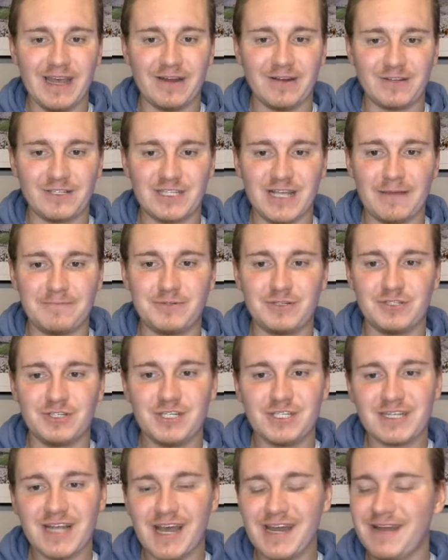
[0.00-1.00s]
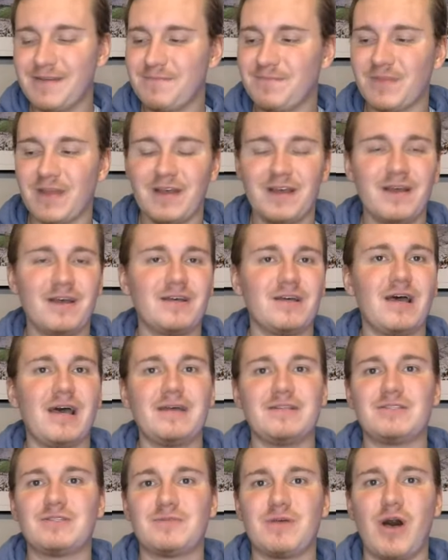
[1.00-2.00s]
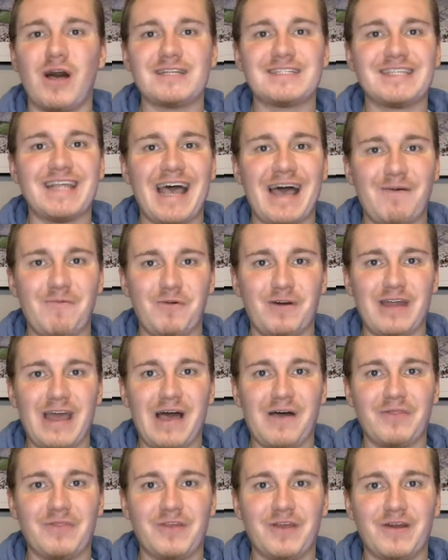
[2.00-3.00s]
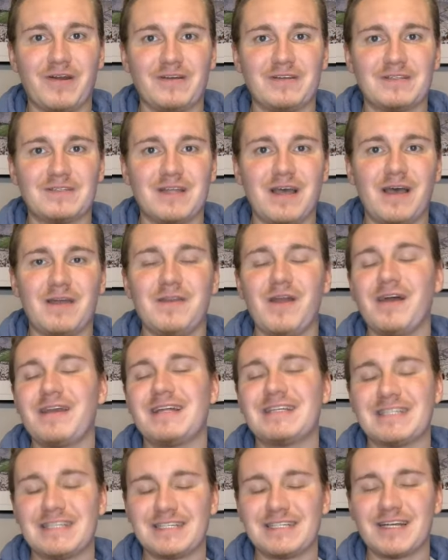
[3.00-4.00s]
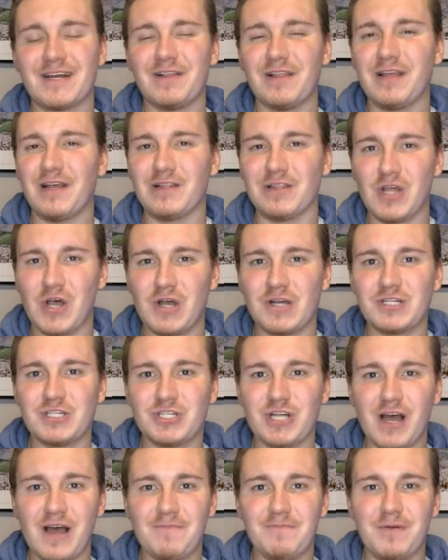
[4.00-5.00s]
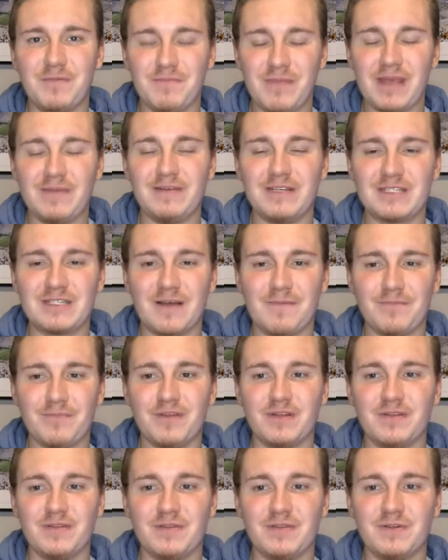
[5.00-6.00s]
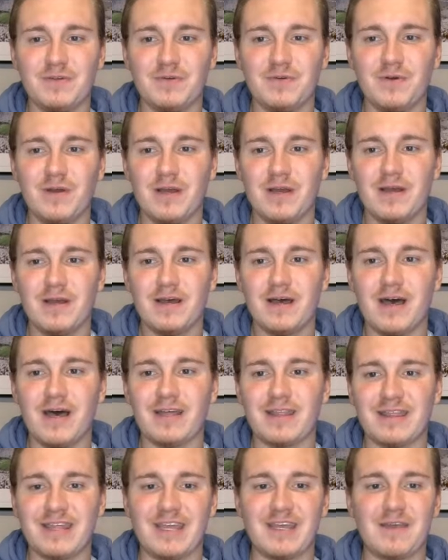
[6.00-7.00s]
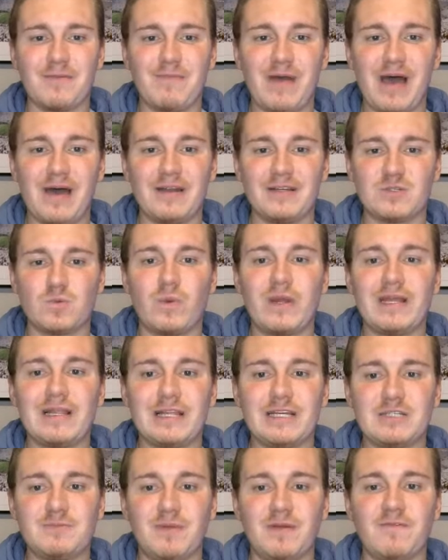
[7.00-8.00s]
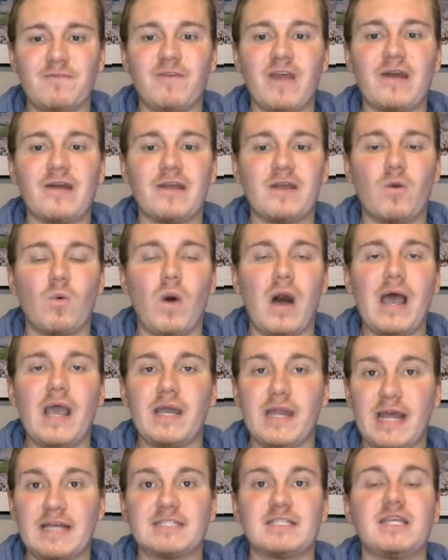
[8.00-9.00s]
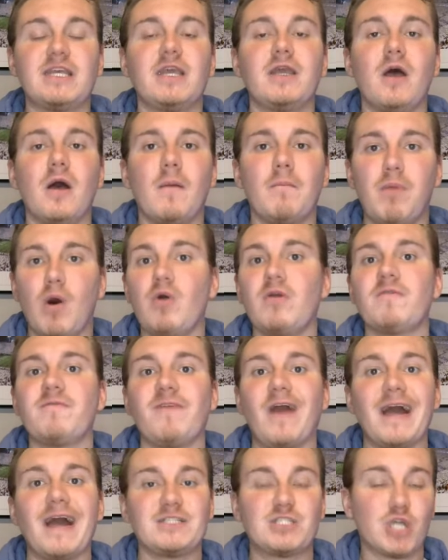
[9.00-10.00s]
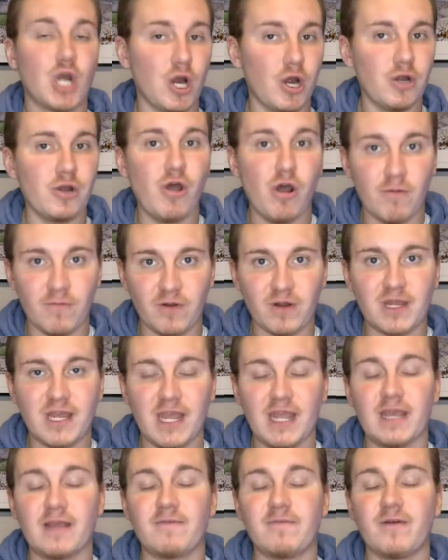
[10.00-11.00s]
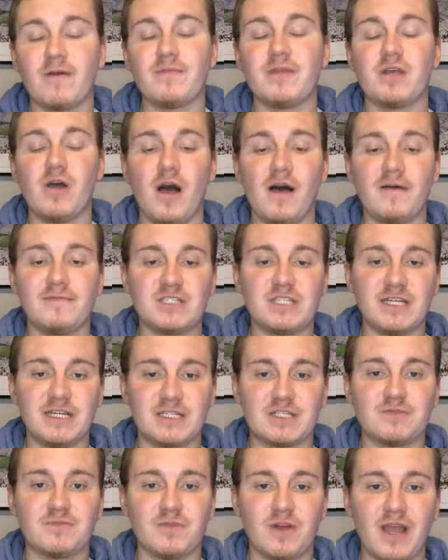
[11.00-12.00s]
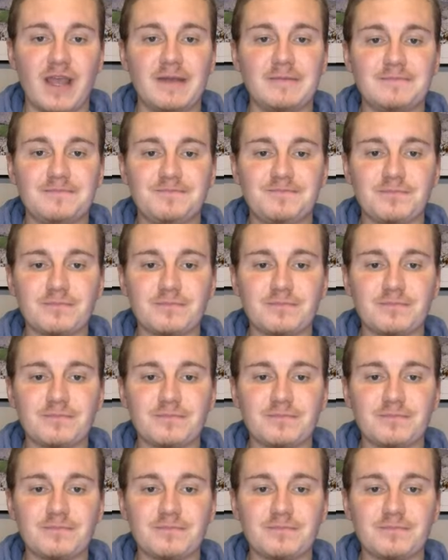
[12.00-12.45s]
interception. Just kind of toss that one out there as not necessarily a long shot, but maybe something to think about, as Wheatley's been very quiet as the bona fide turnover king from the offseason, right?